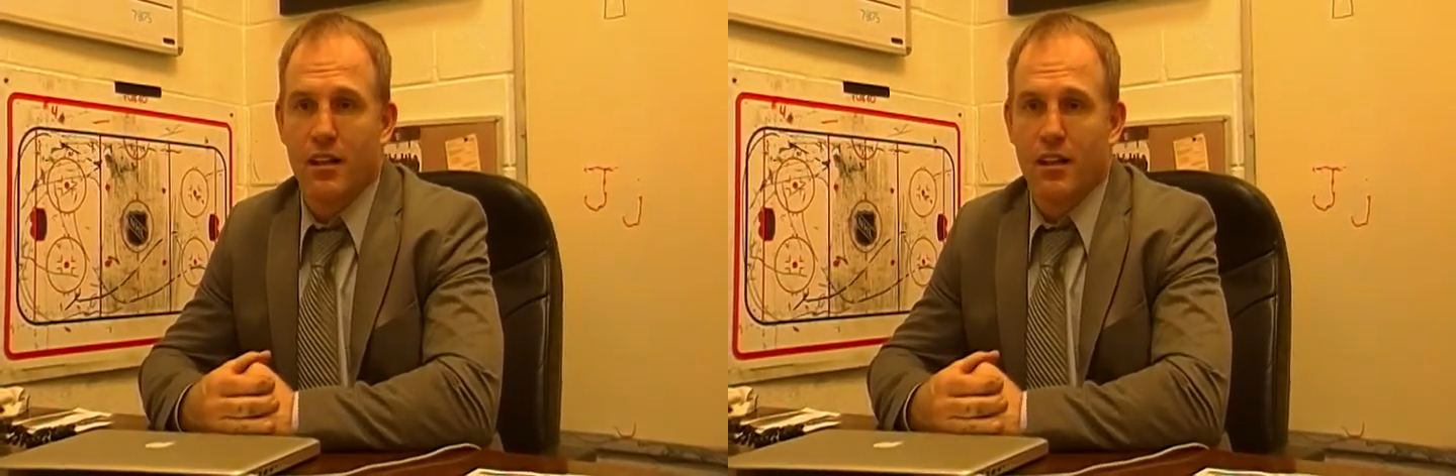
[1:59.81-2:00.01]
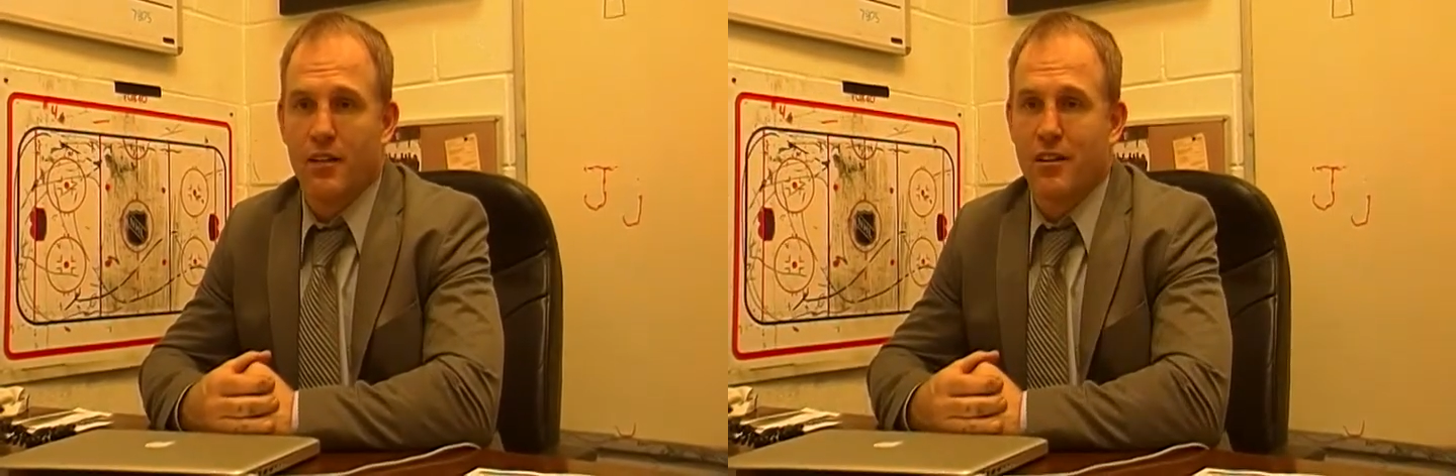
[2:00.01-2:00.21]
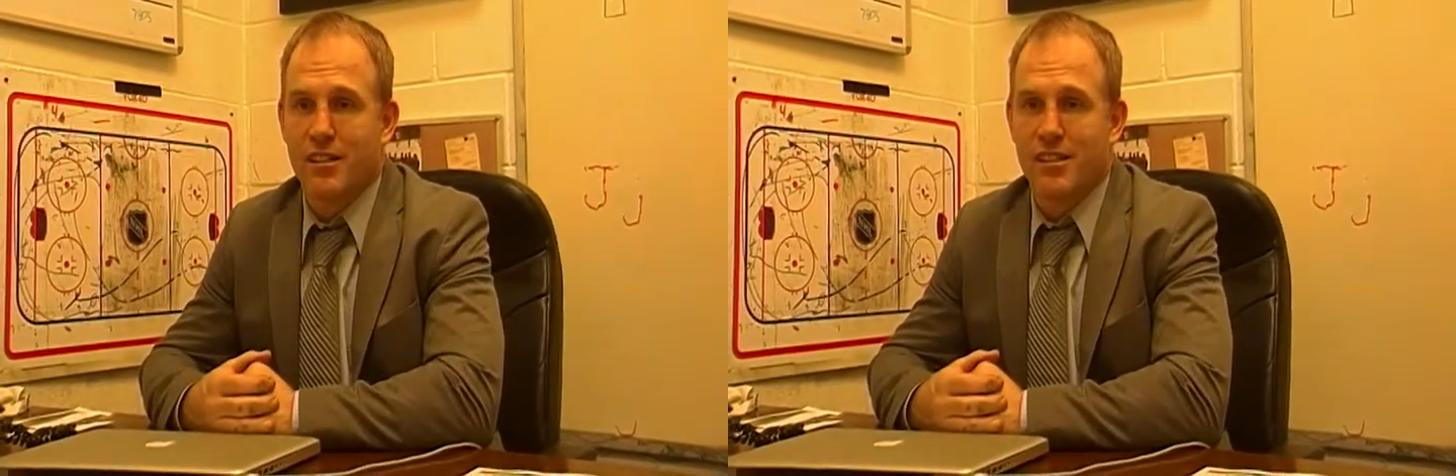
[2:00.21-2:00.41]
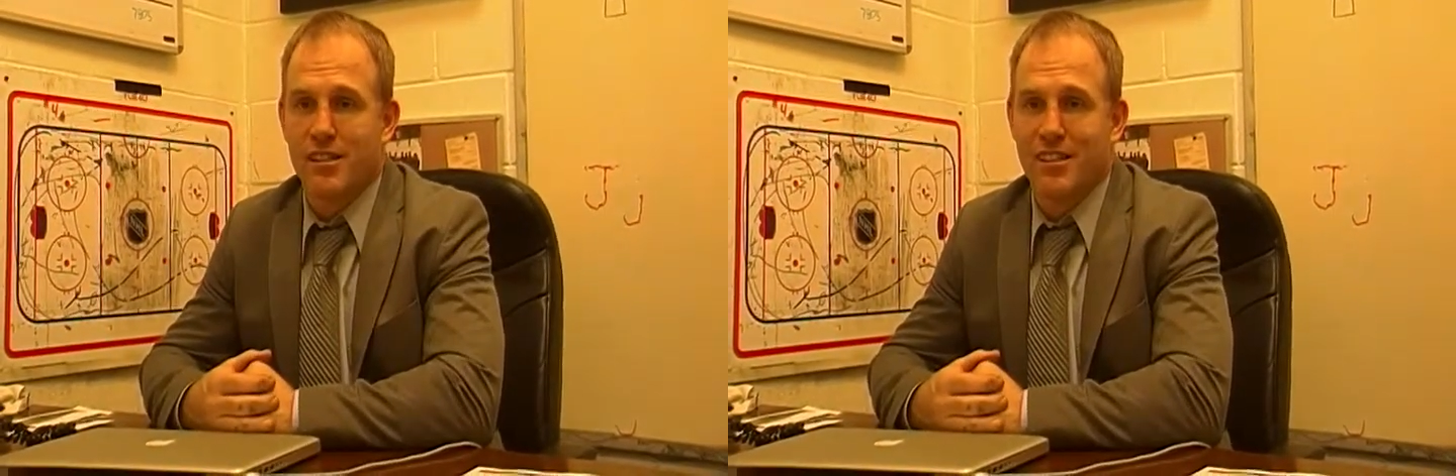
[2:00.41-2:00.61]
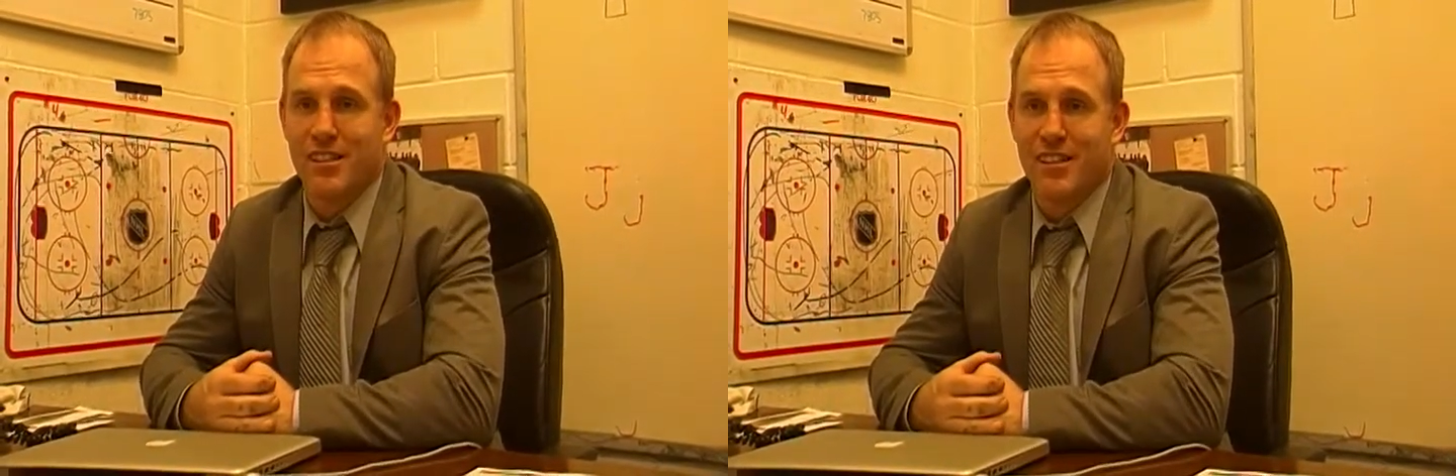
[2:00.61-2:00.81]
not
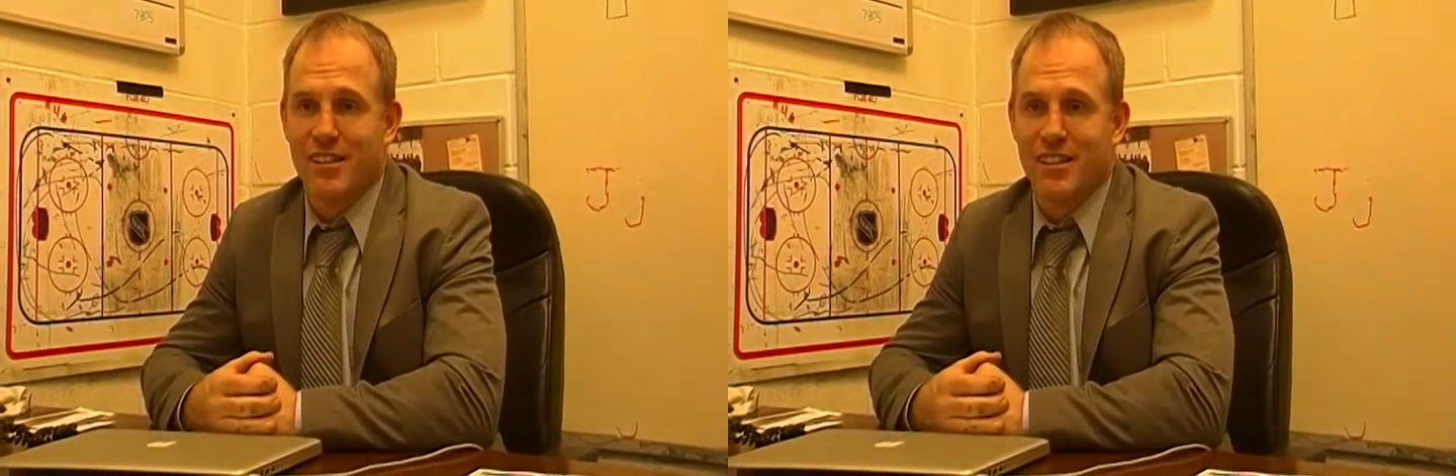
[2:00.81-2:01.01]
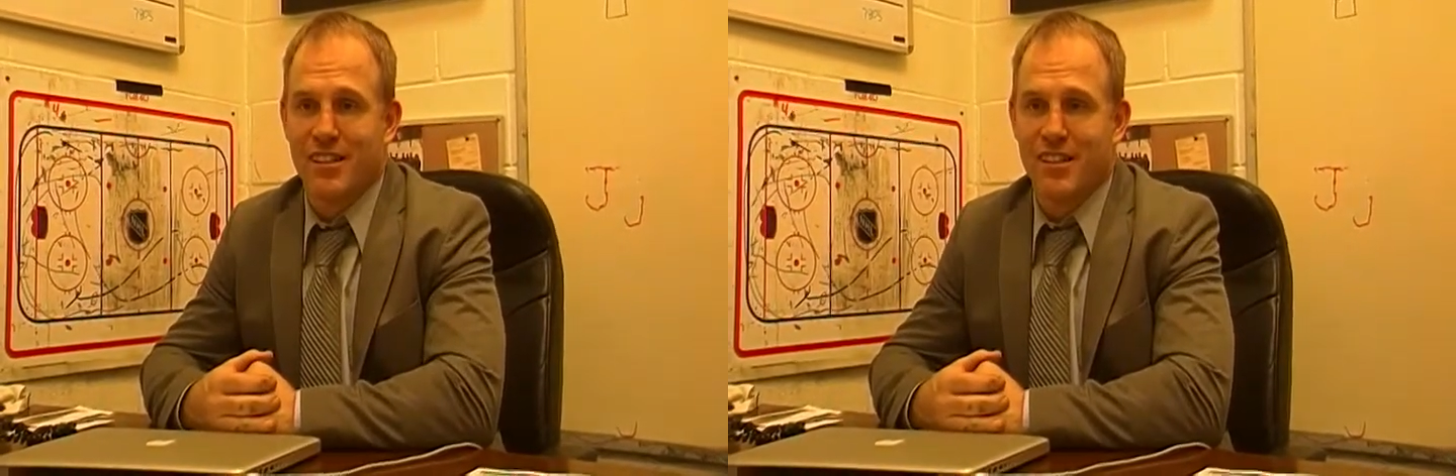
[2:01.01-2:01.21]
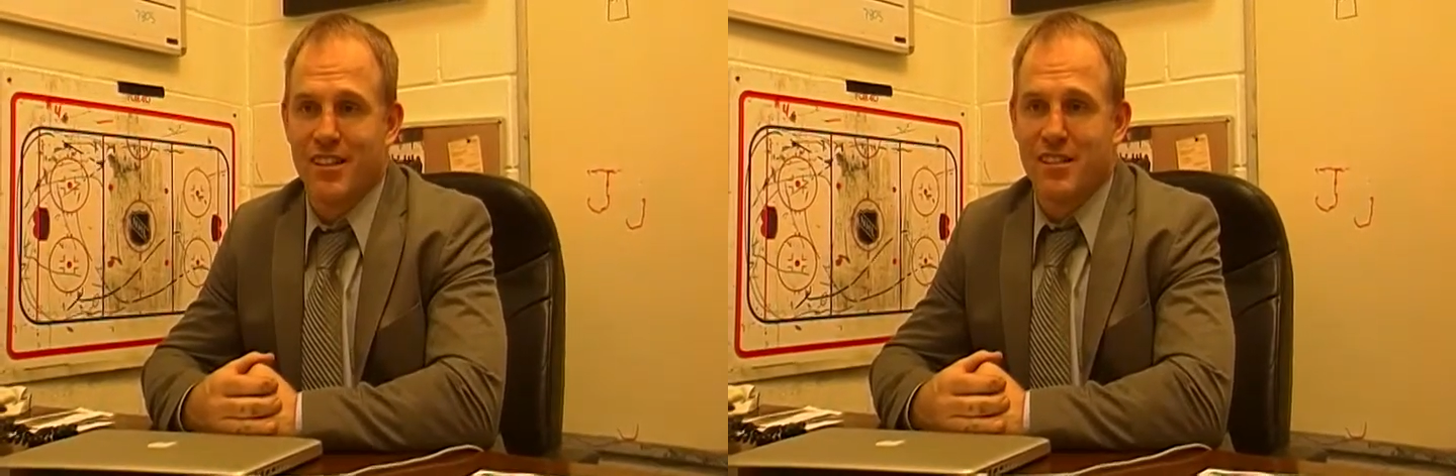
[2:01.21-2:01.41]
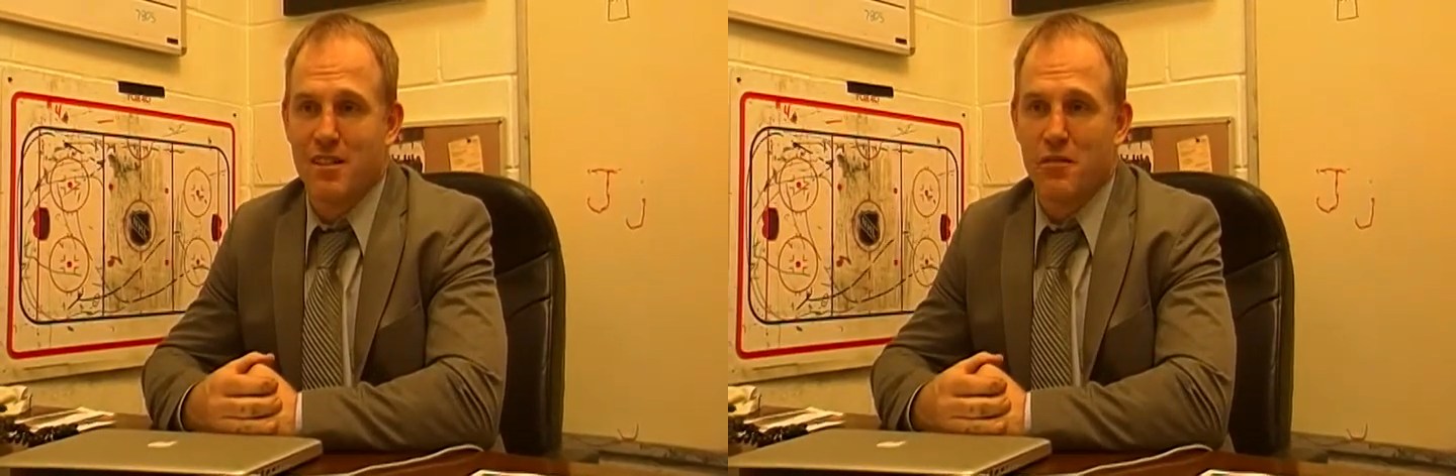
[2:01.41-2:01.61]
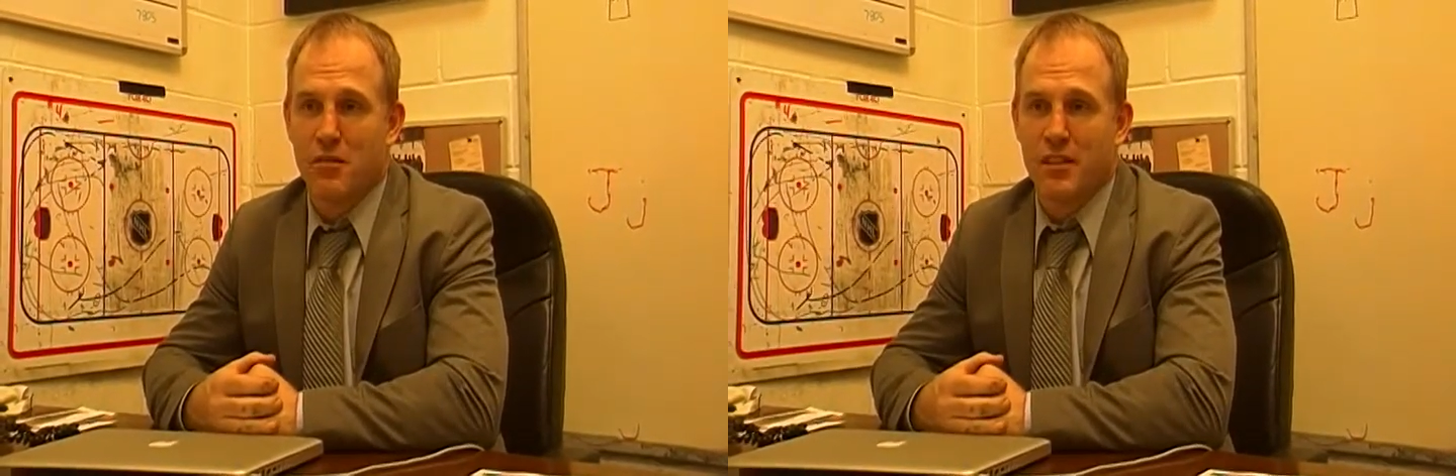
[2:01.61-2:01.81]
crazy
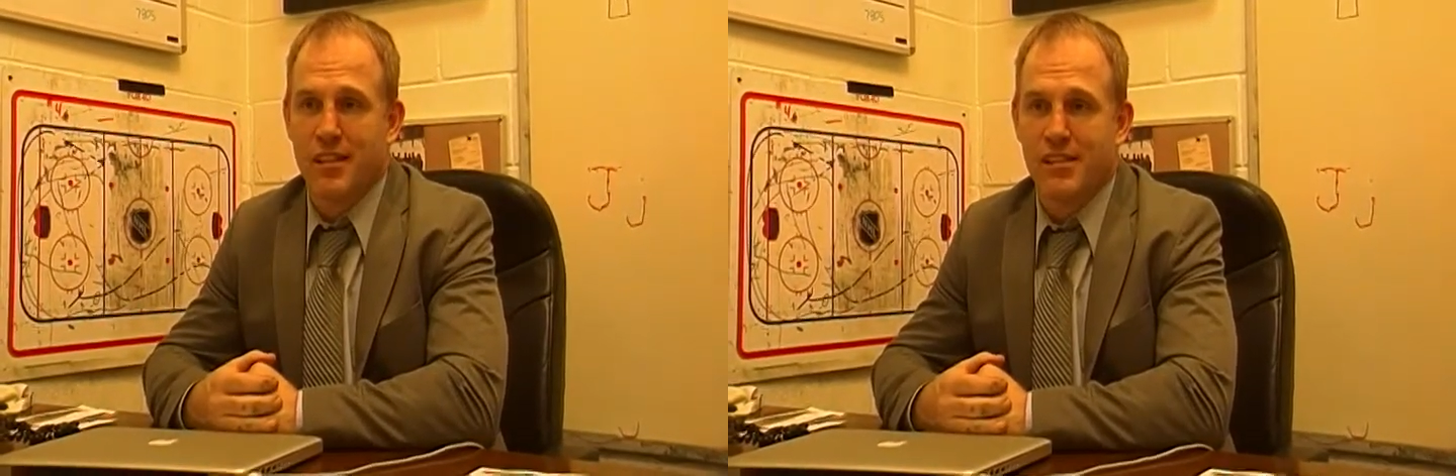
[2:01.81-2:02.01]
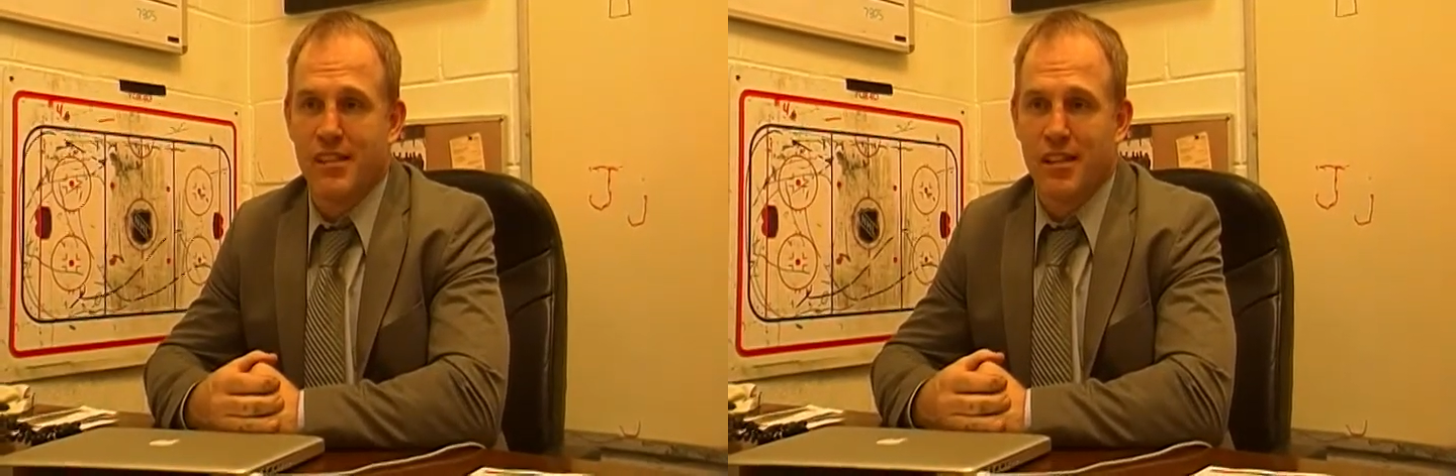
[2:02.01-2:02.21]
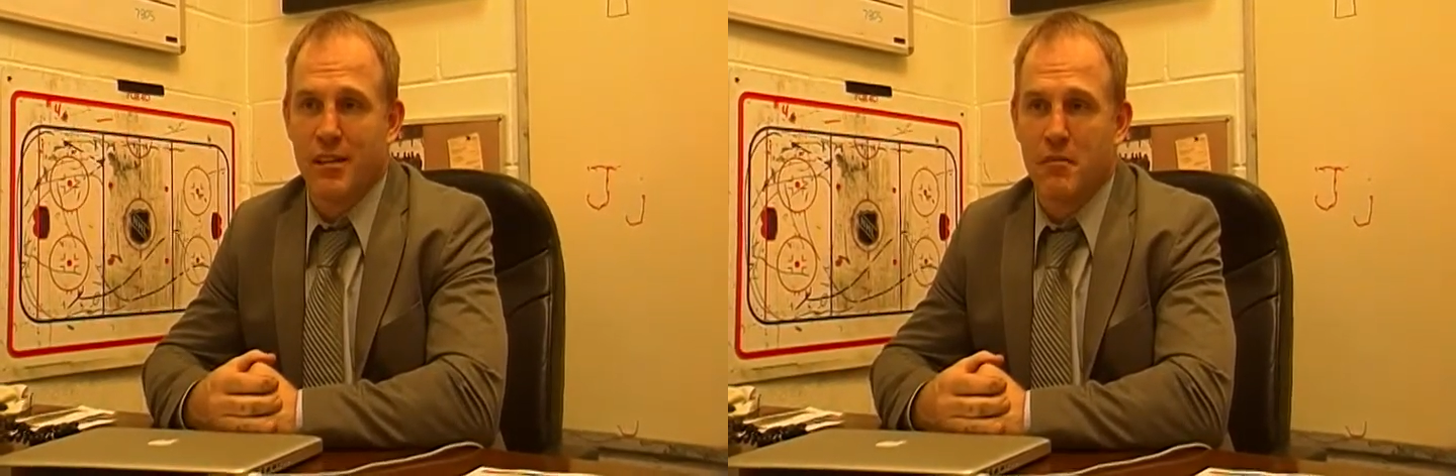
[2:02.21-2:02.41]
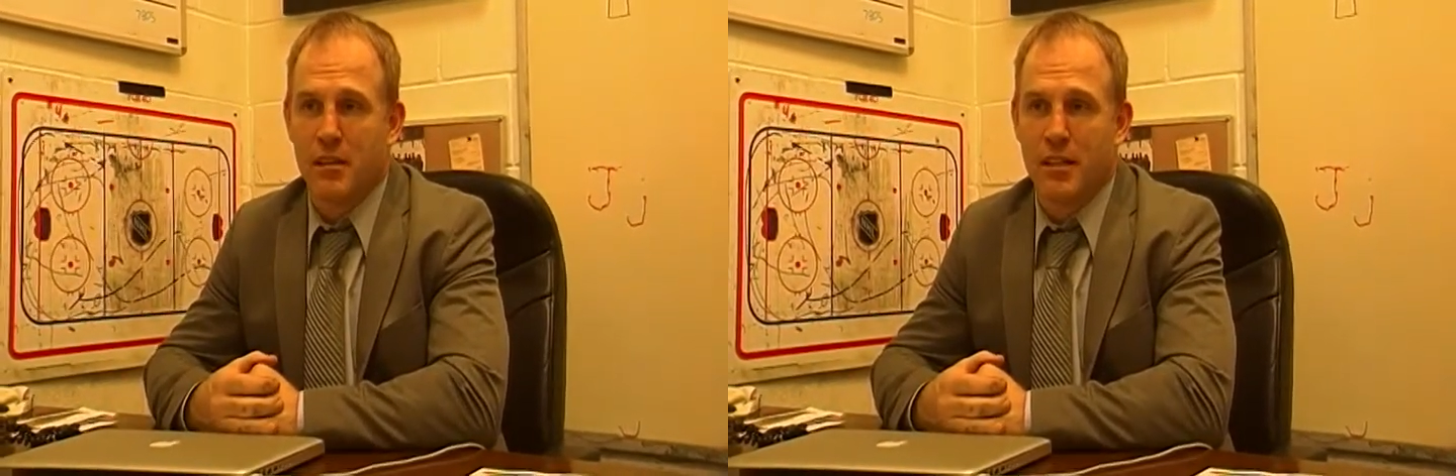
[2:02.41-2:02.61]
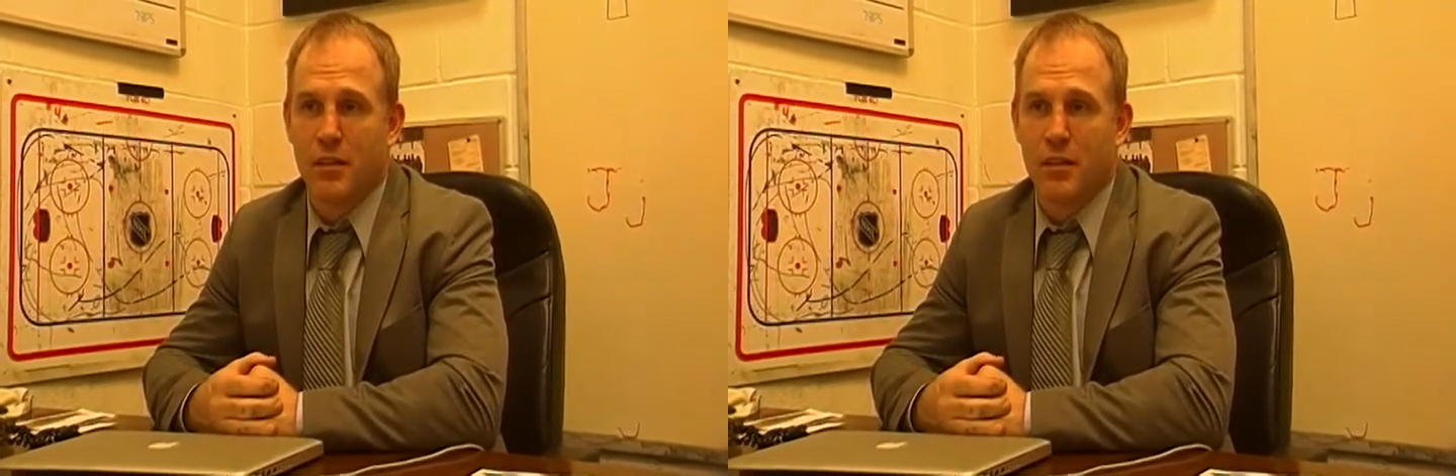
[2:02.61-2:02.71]
as everyone thinks I am,